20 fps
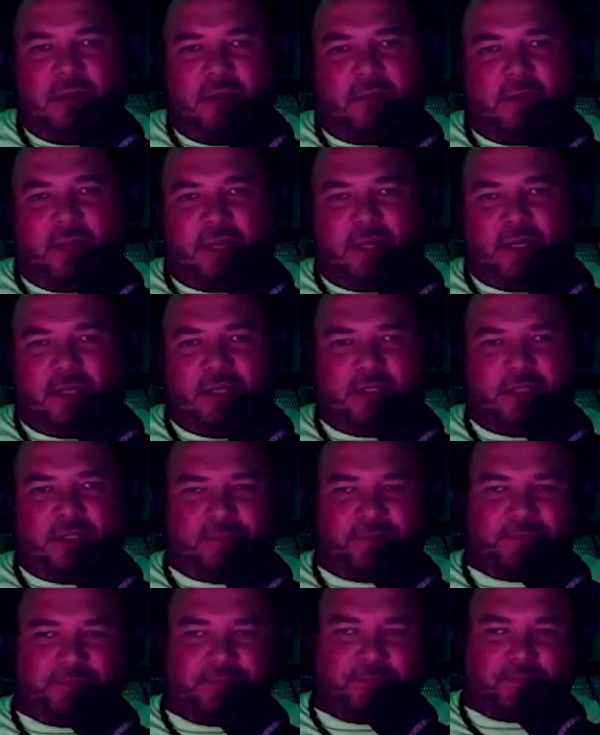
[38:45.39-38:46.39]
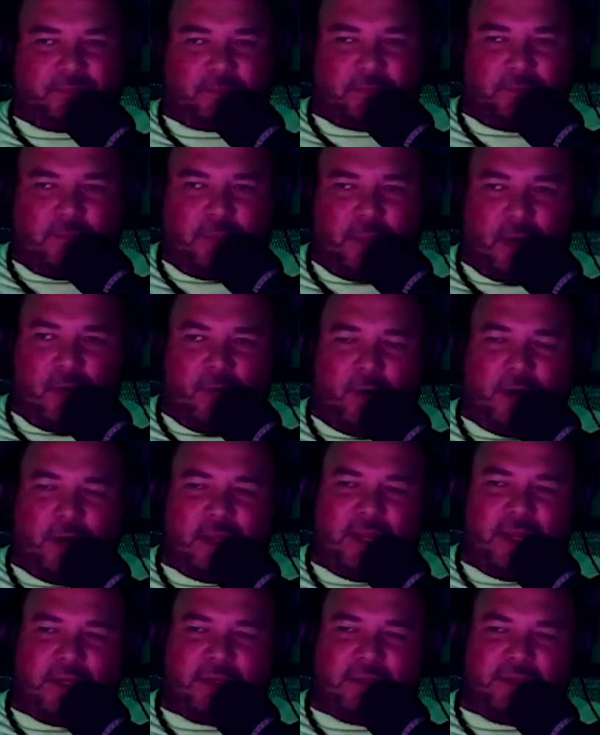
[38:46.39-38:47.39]
because one of
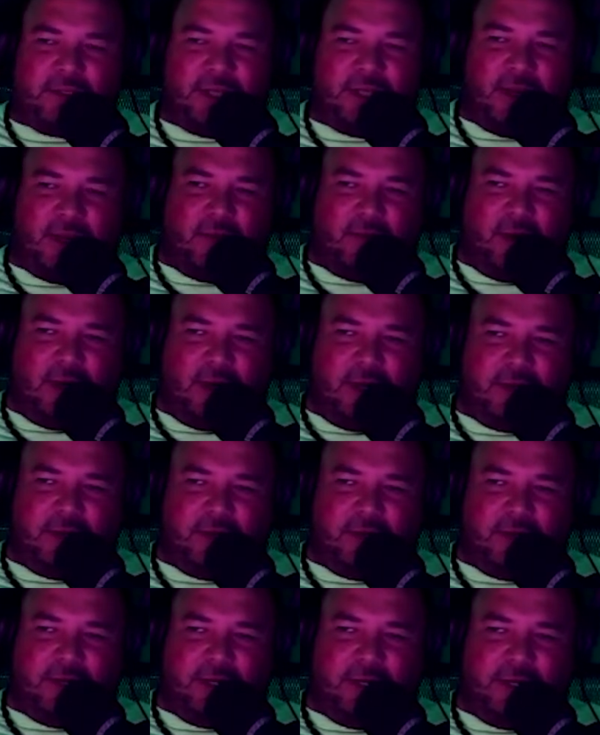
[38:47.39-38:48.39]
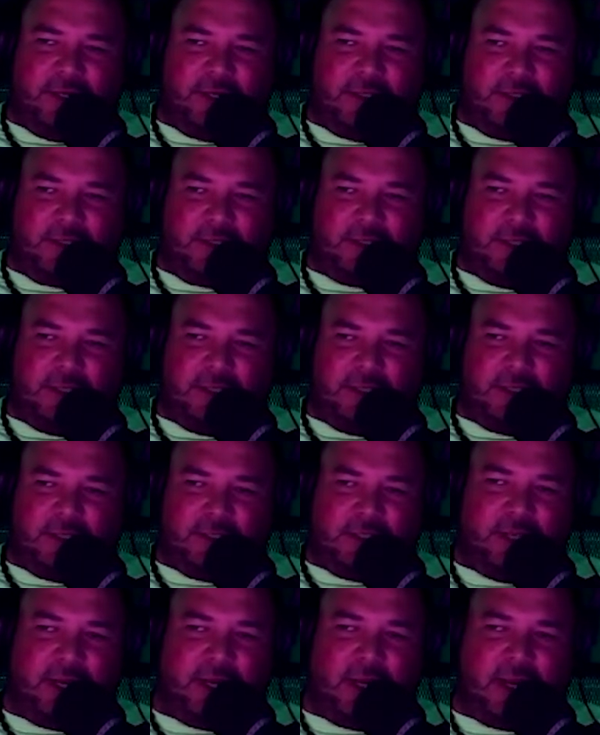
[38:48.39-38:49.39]
the issues that they run into is
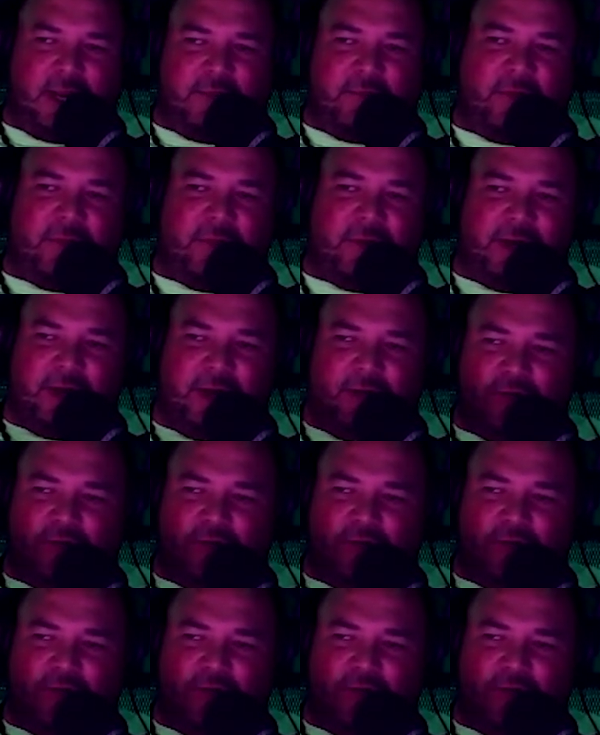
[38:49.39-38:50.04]
not everybody who